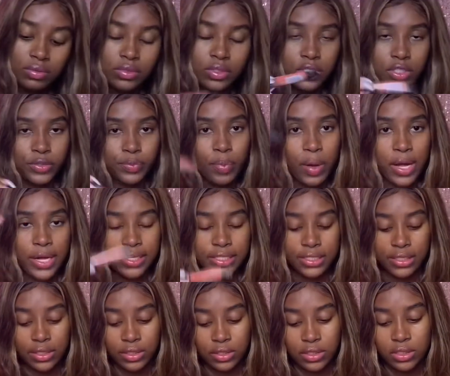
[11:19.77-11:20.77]

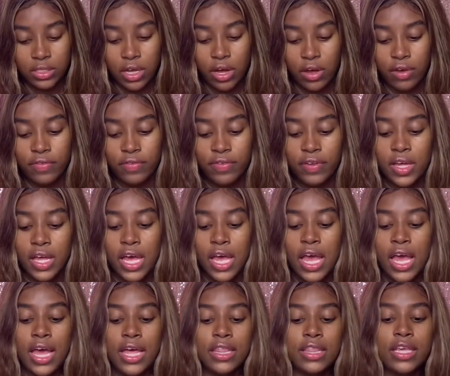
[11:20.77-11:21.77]
spots and stuff.
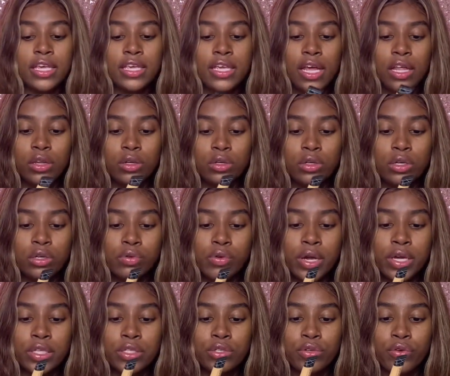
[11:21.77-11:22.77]
The yellow
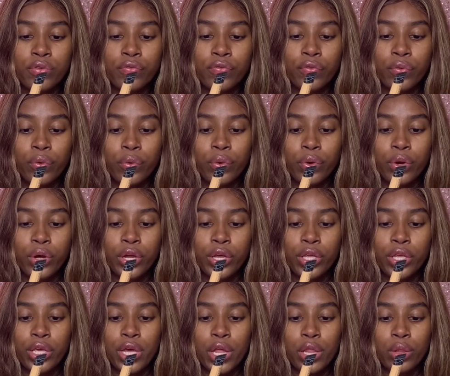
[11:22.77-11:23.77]
corrector for
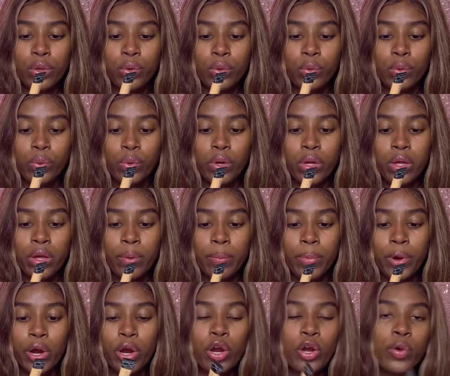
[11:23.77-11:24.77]
yellow
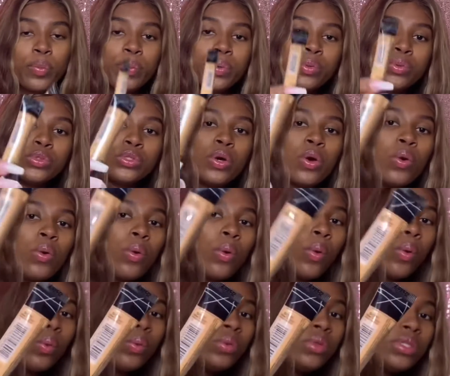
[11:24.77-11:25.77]
purple
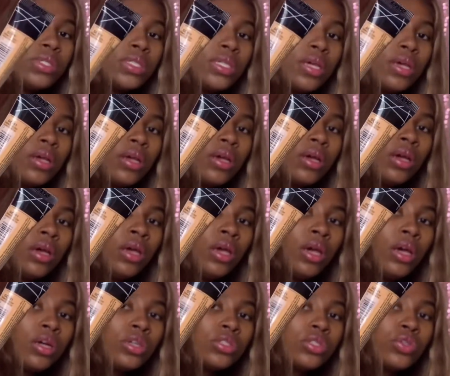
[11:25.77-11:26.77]
tones.
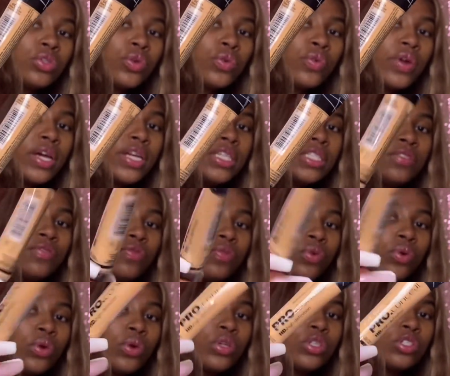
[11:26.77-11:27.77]
So the red is
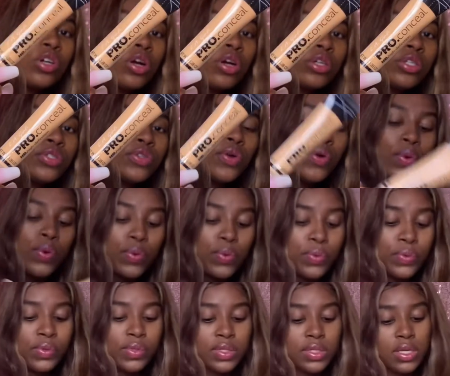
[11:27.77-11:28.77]
for dark
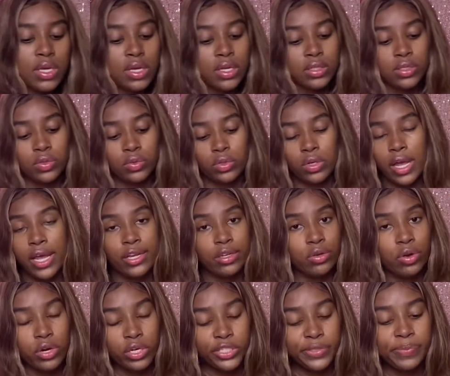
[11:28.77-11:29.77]
tones, so like
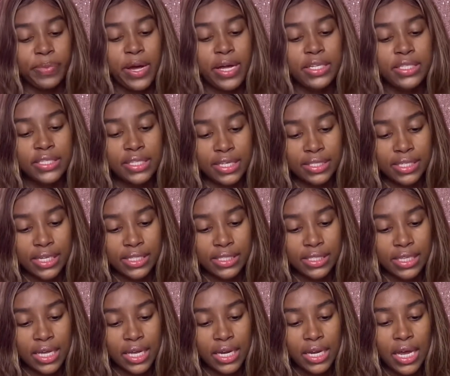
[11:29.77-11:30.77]
dark spots, as I
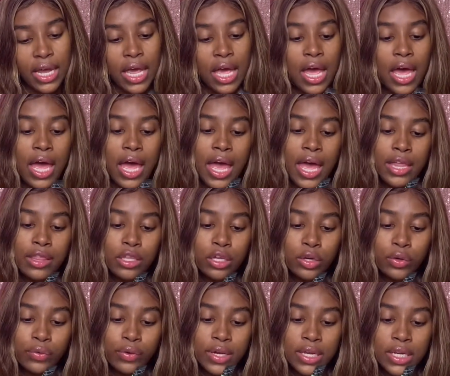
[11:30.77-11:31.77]
said. And the
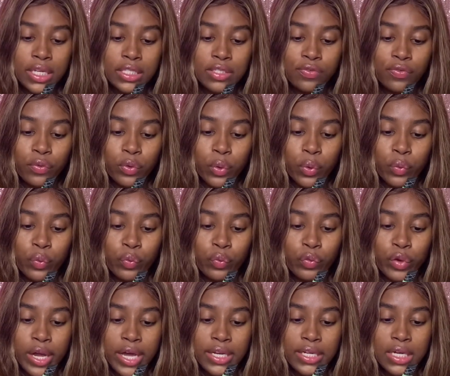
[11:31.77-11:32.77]
green is for
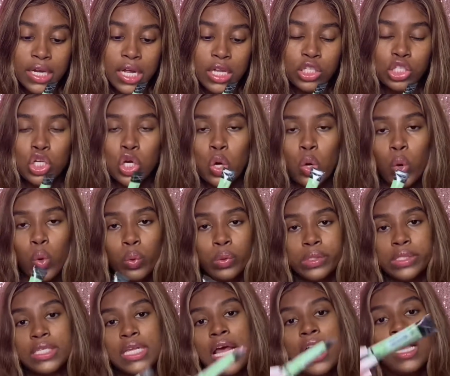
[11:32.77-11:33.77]
red
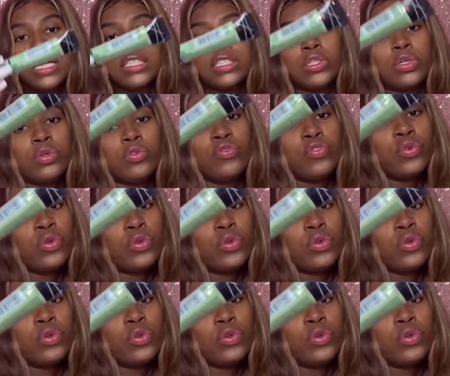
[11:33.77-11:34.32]
tones. So for